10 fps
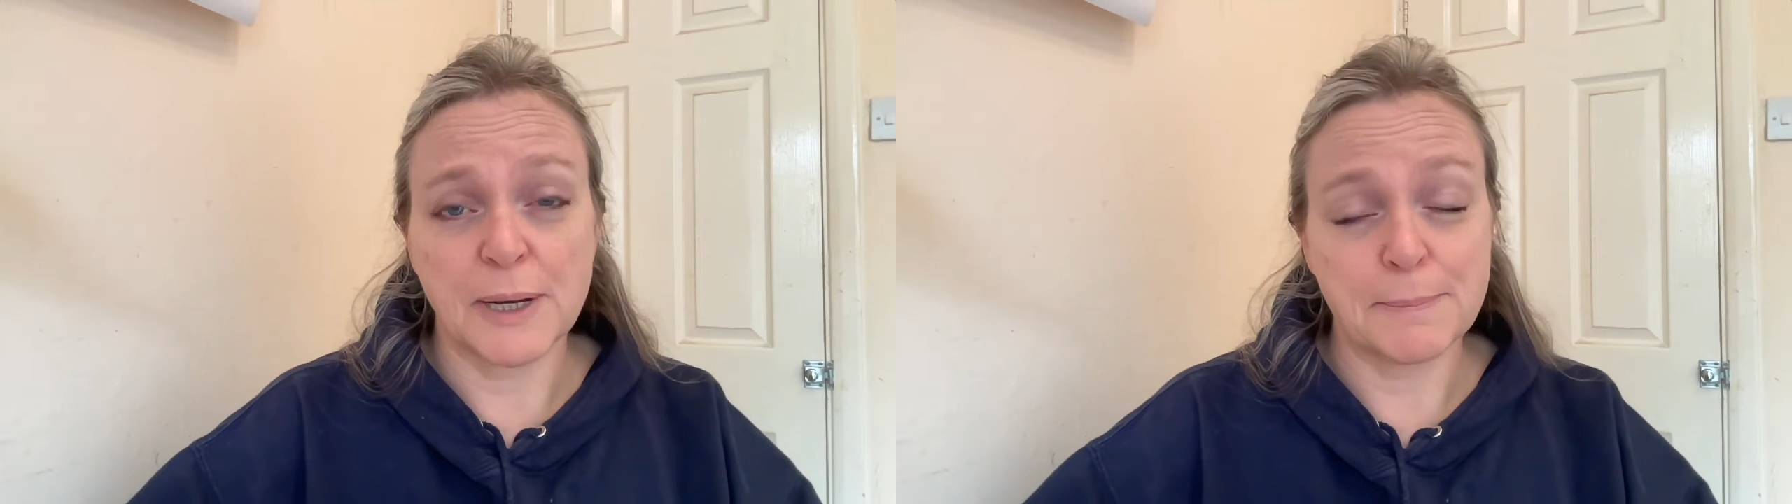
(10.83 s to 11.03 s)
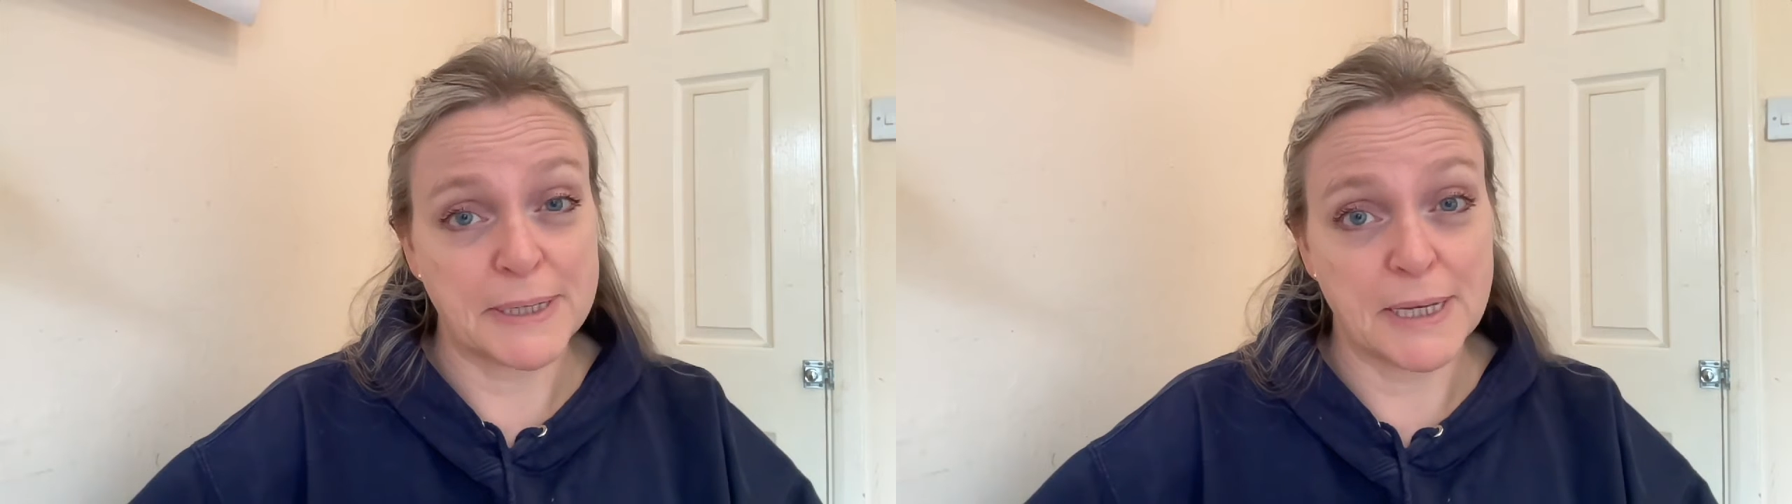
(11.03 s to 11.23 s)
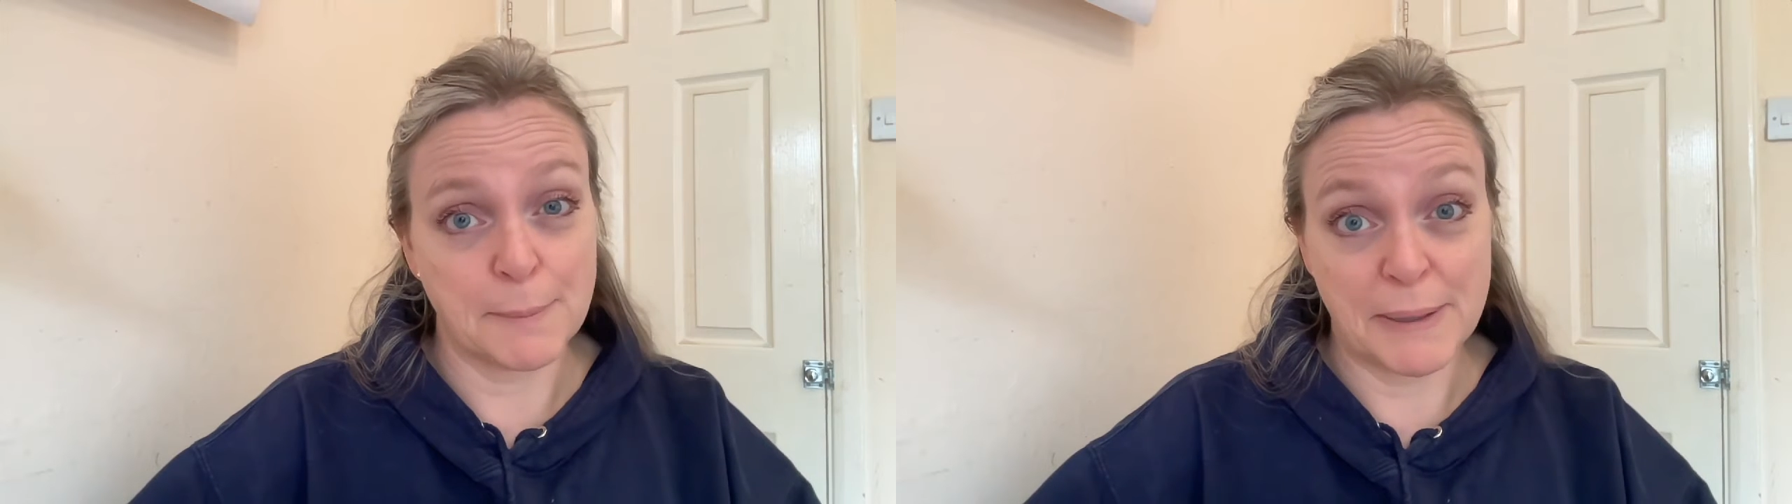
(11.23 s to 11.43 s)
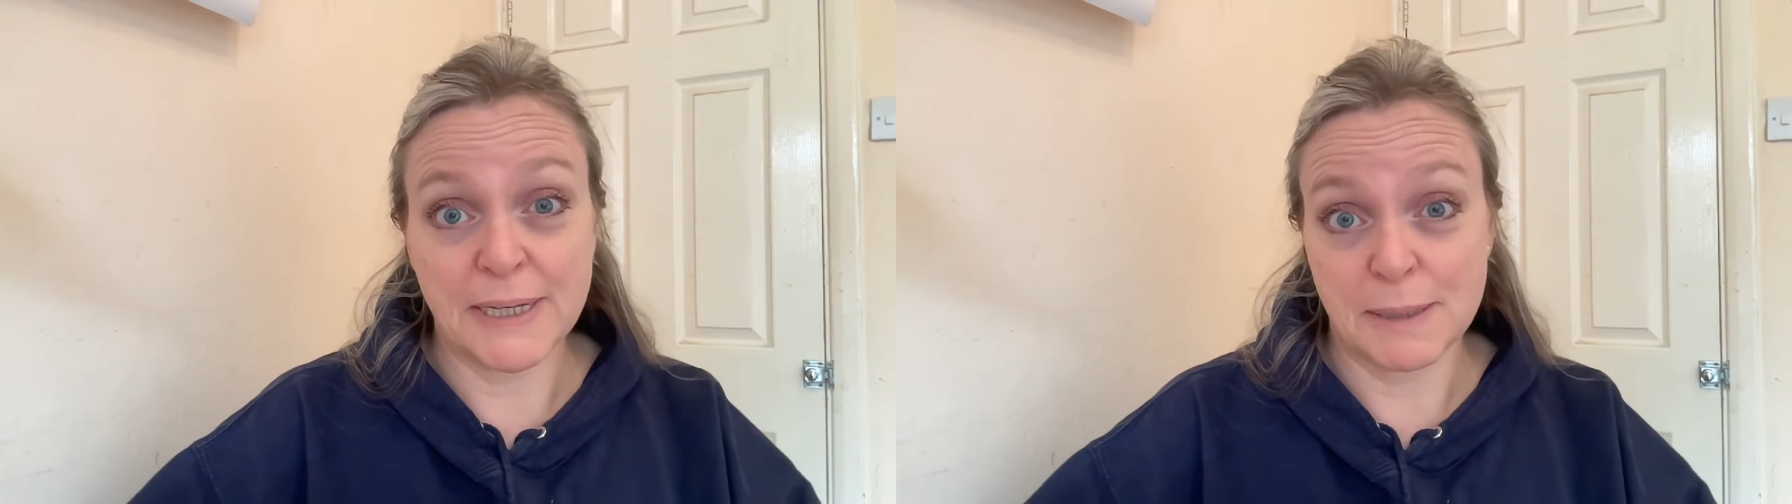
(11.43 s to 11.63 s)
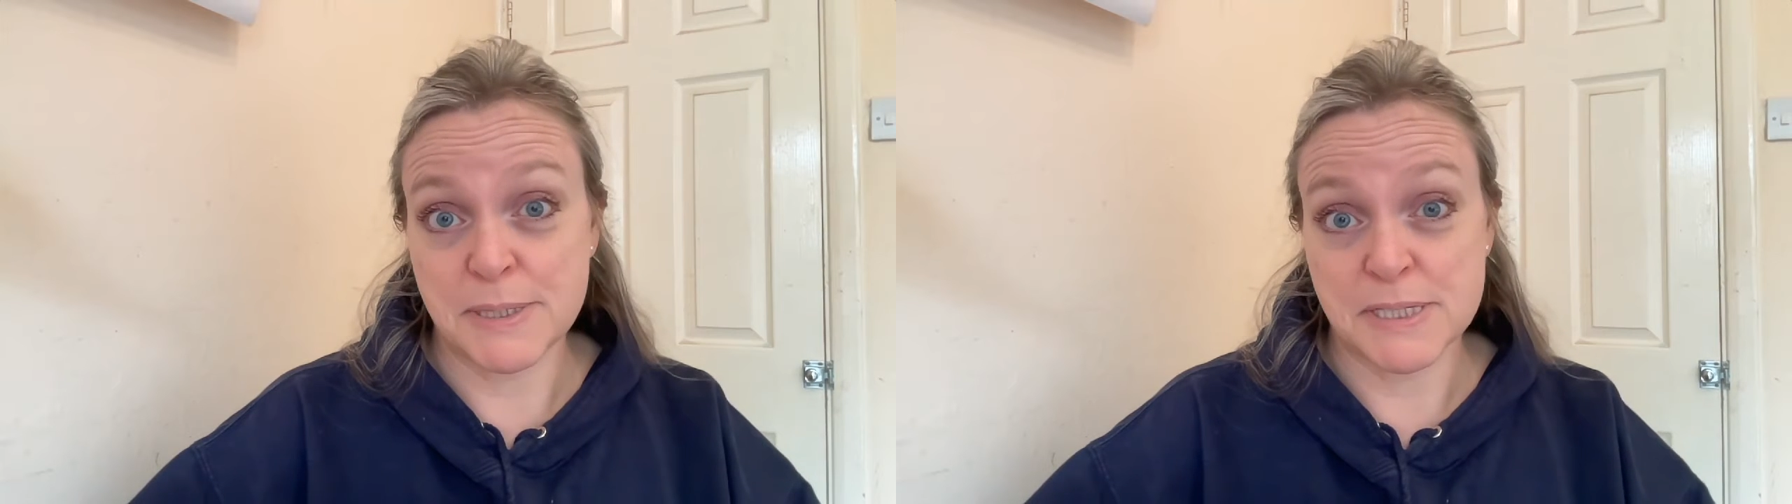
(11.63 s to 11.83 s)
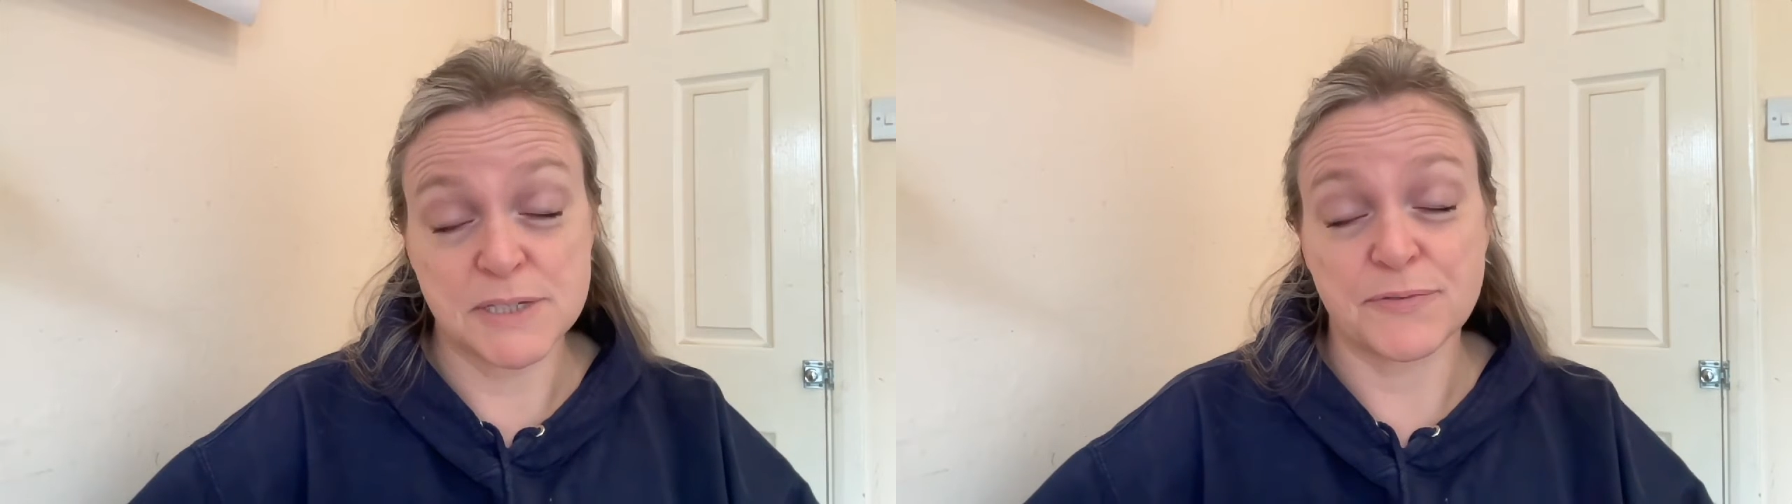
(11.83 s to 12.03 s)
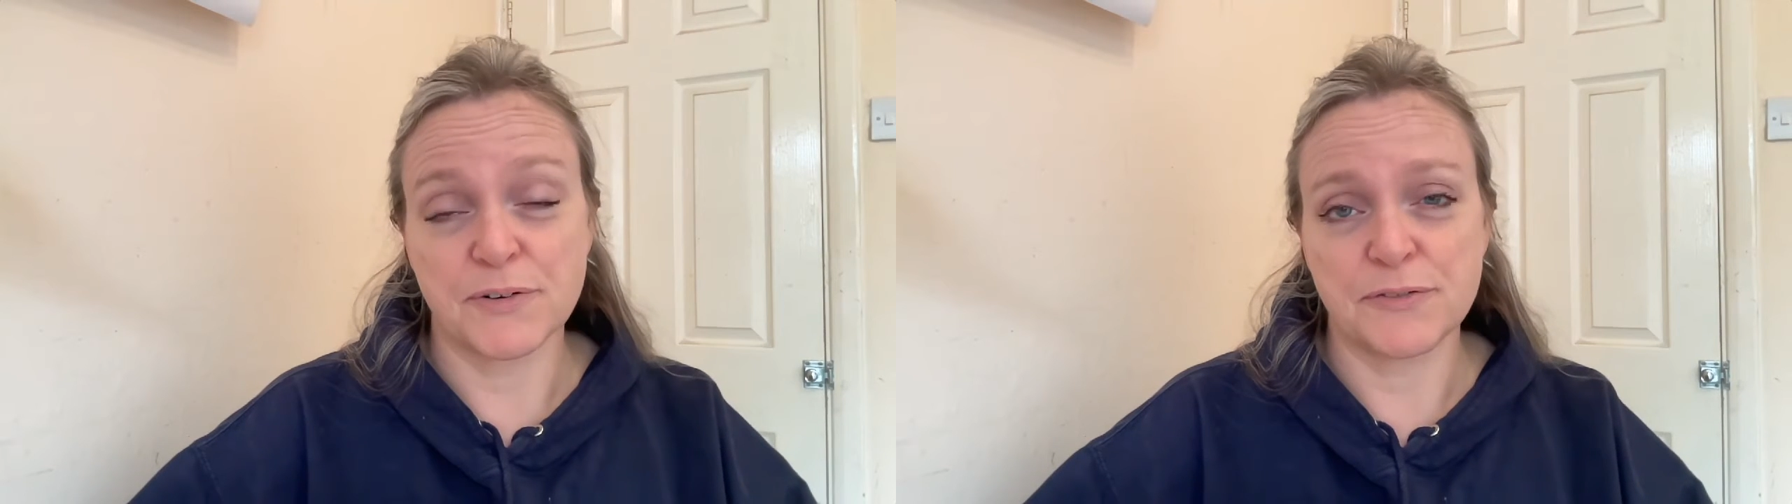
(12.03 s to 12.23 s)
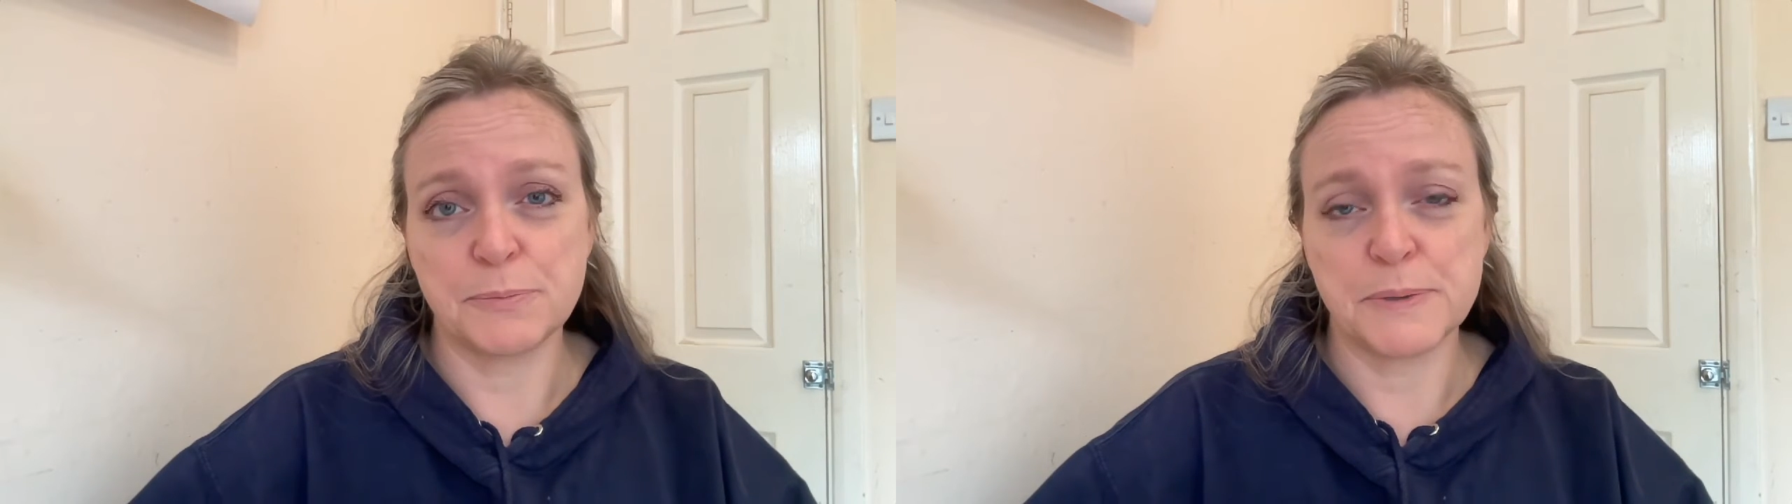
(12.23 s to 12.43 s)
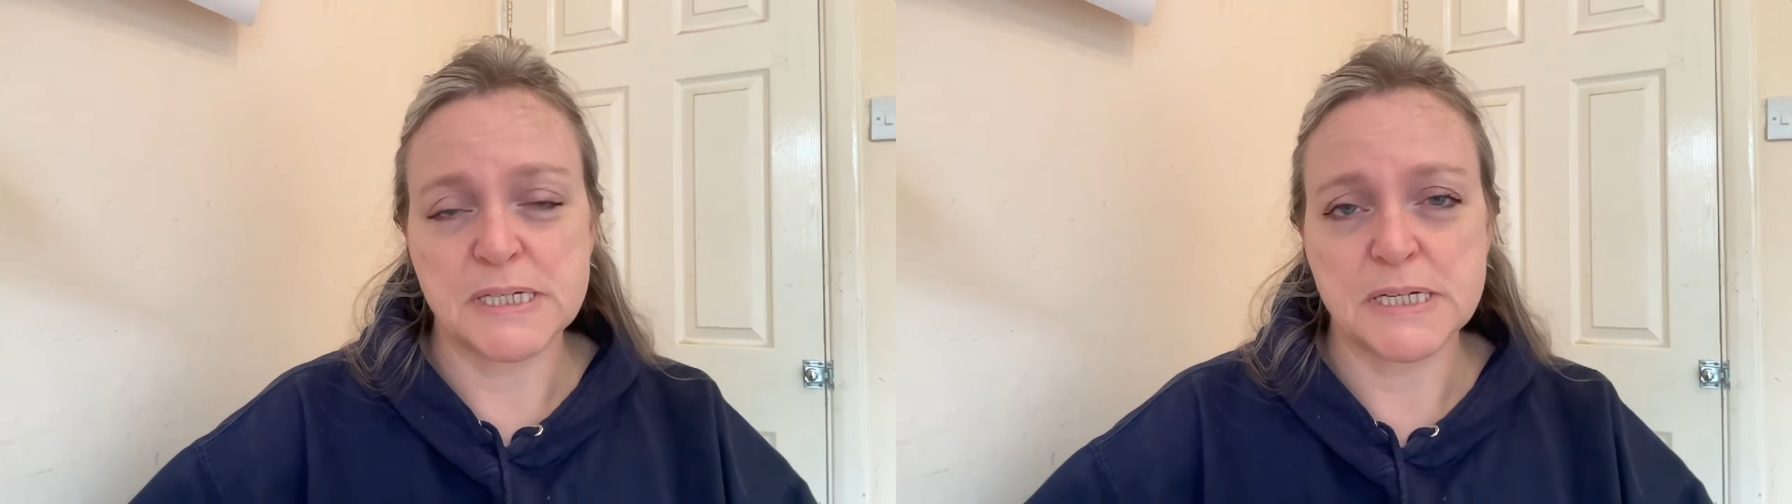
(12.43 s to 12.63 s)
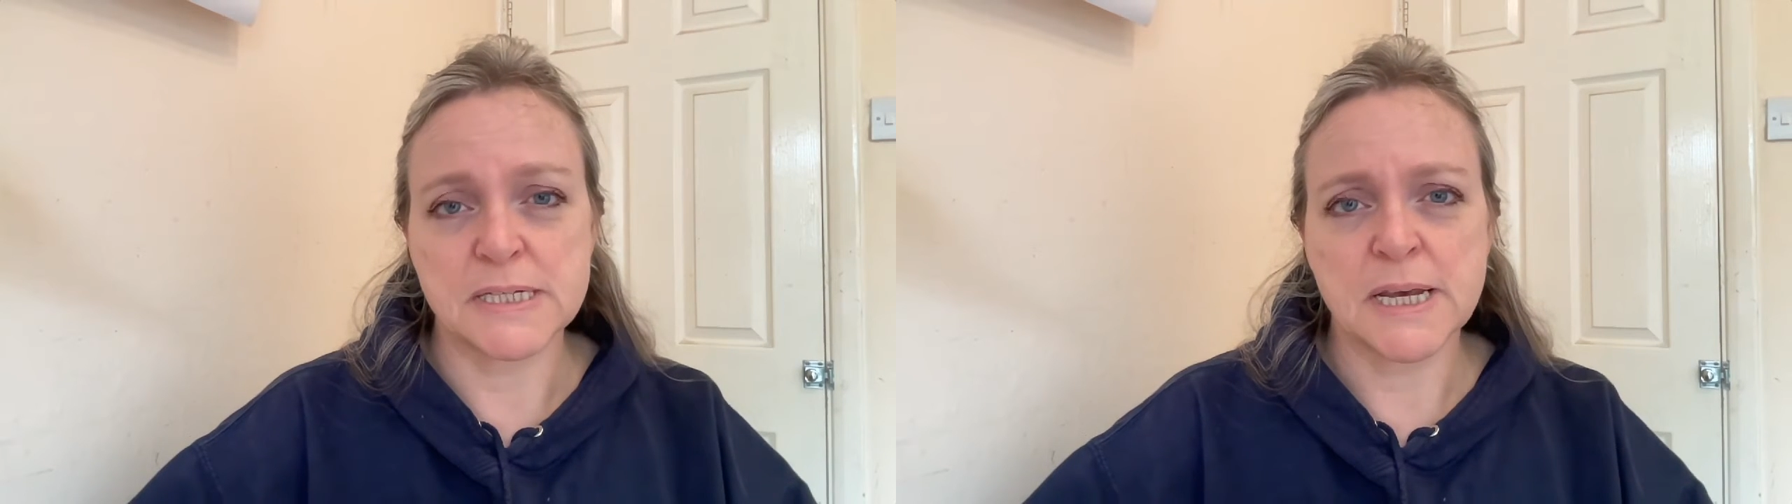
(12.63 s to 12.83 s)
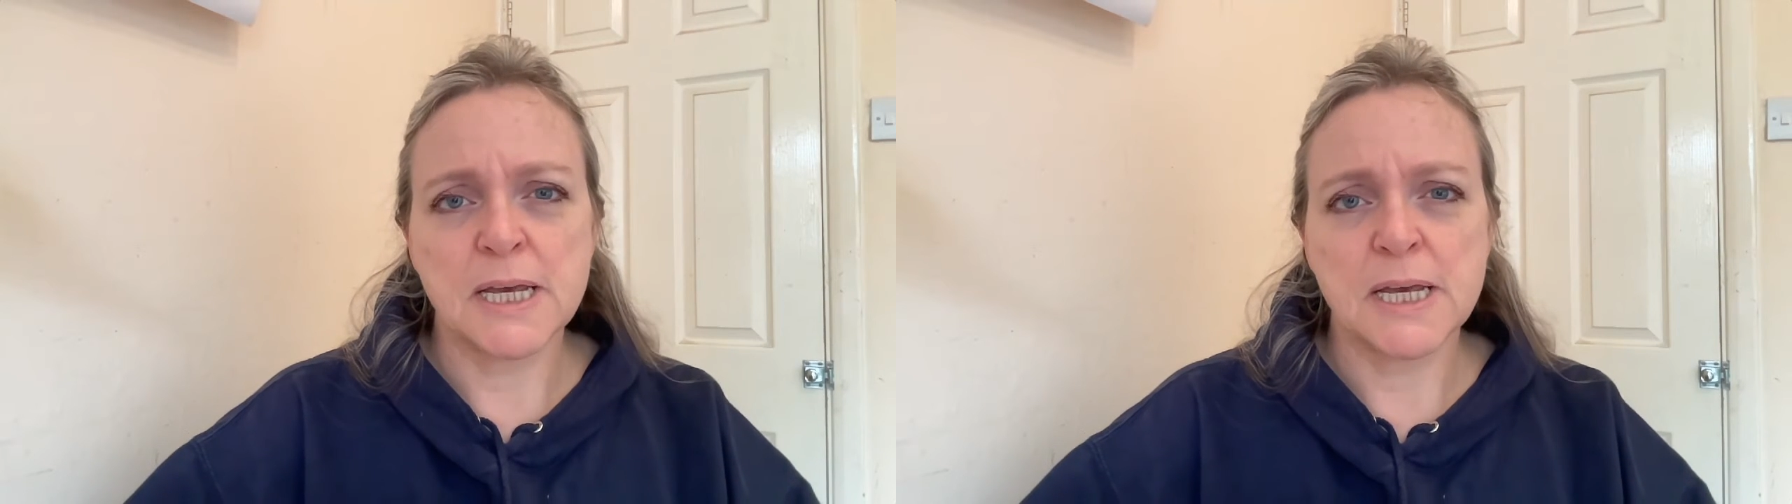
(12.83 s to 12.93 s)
a baking business, for a food business,